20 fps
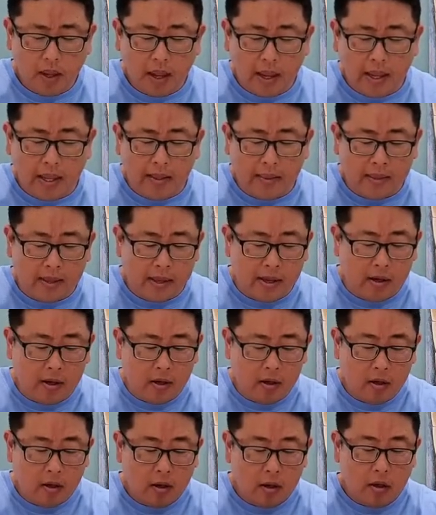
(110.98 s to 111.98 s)
And
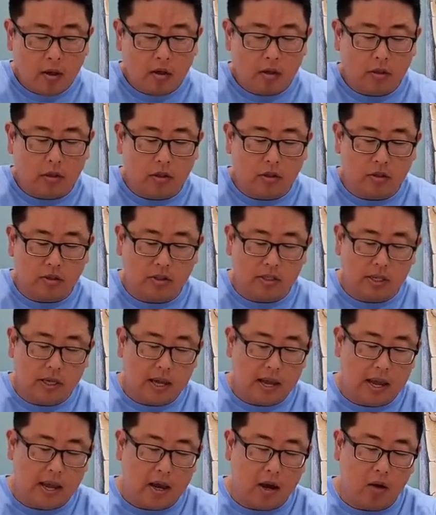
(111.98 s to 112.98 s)
then, do you see
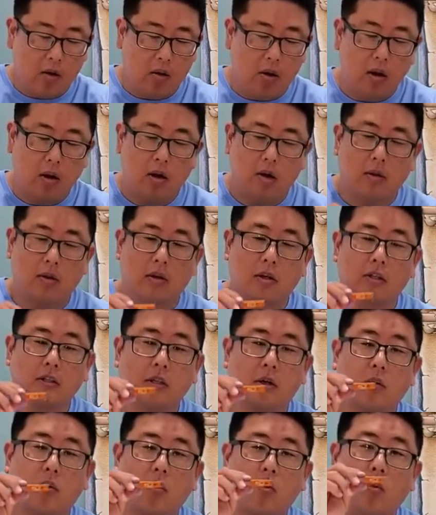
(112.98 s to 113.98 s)
how there's
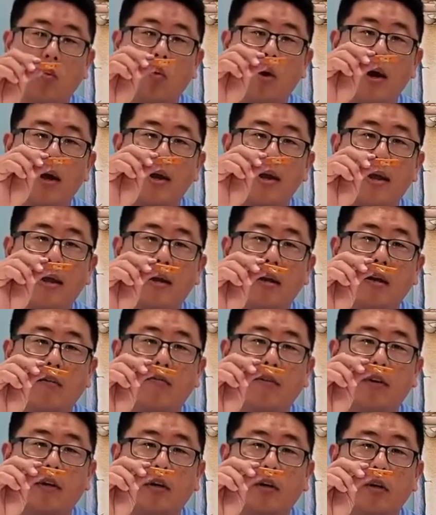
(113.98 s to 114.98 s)
one end of
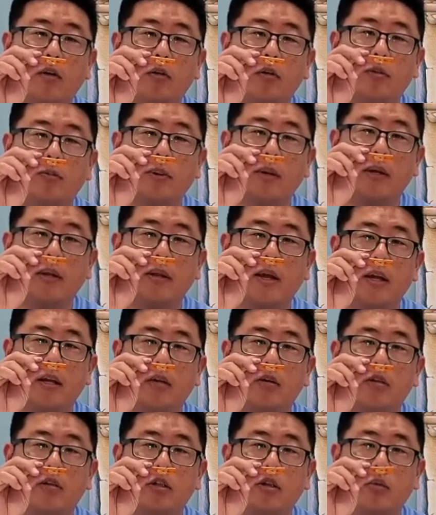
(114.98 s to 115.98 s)
your clothespin that you
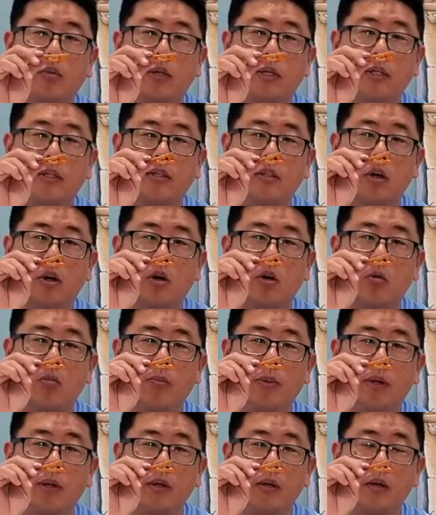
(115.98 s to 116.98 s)
squeeze to
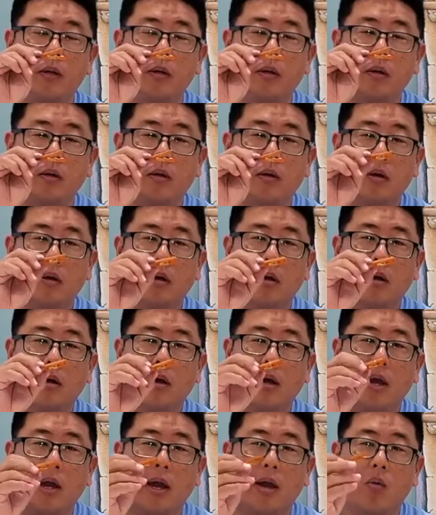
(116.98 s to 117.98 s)
open,
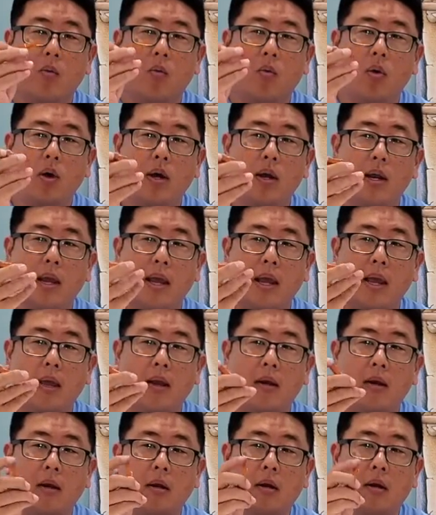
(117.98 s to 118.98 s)
and one
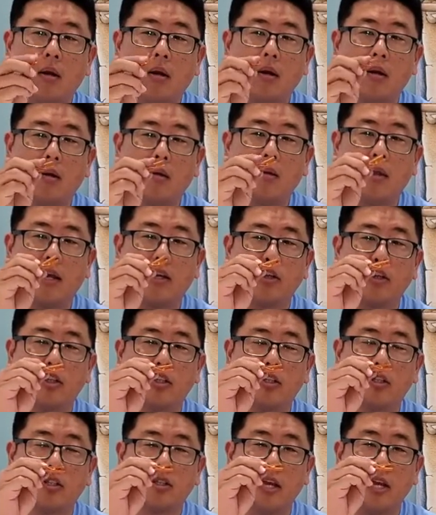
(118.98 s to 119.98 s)
end that
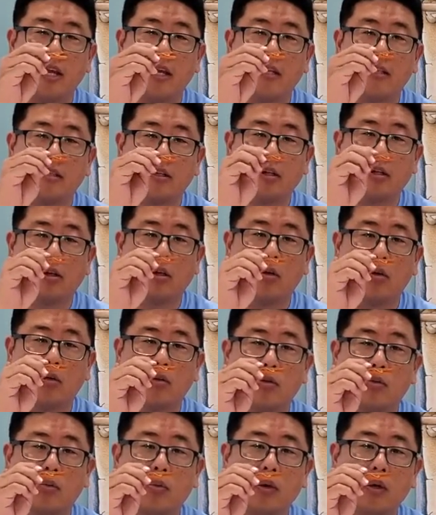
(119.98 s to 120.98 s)
just stays
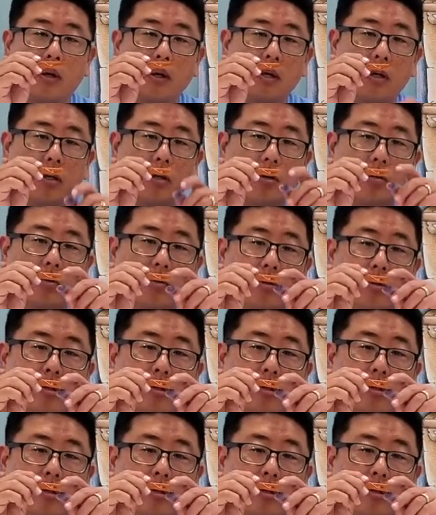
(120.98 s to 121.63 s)
closed? We're going to use